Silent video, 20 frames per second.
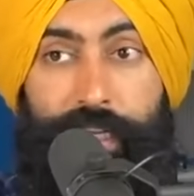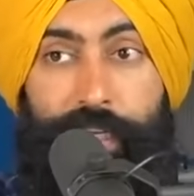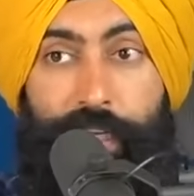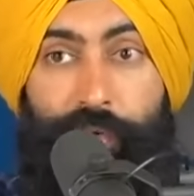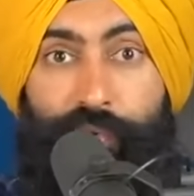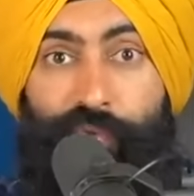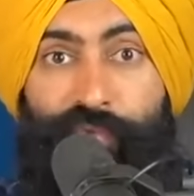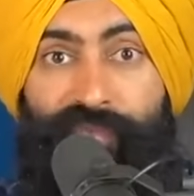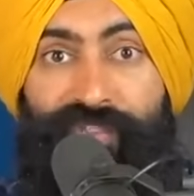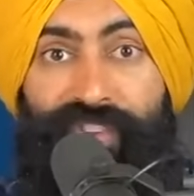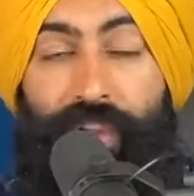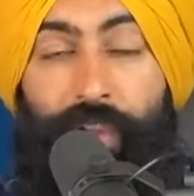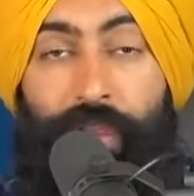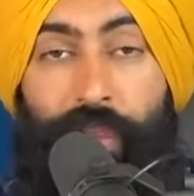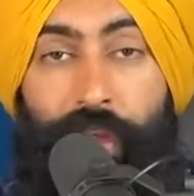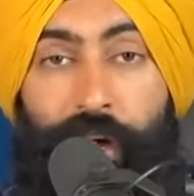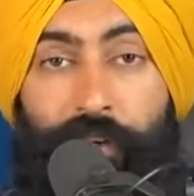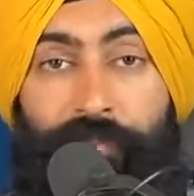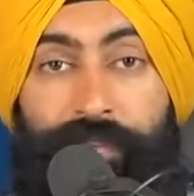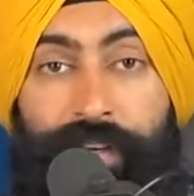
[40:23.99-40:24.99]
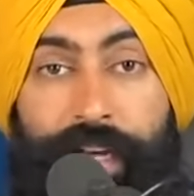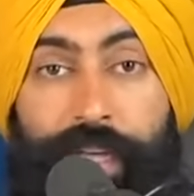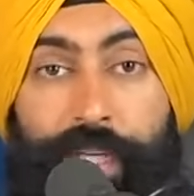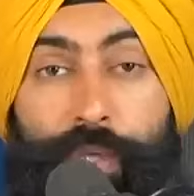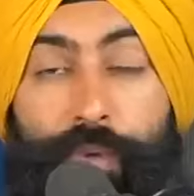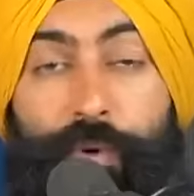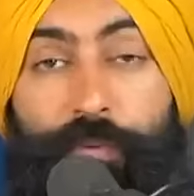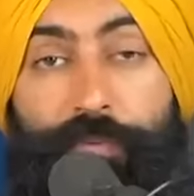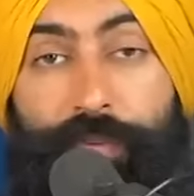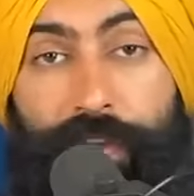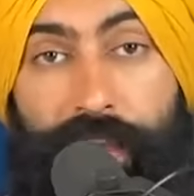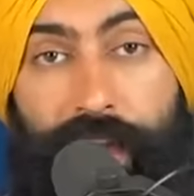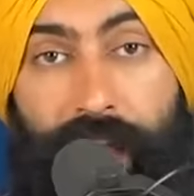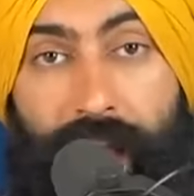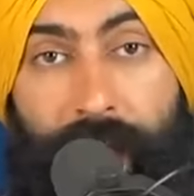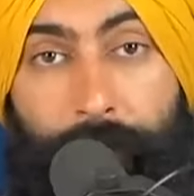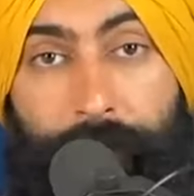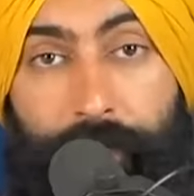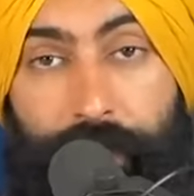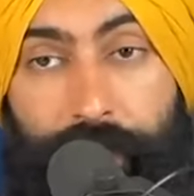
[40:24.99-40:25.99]
and you will feel loved and you will feel
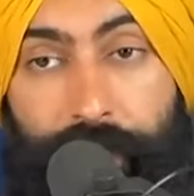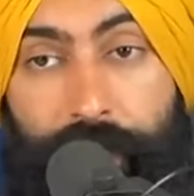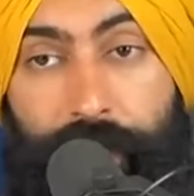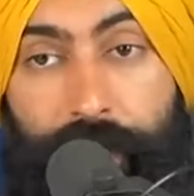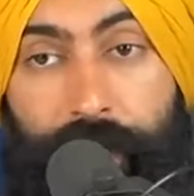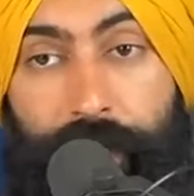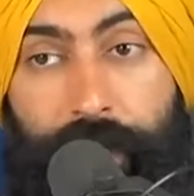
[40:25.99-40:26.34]
happy.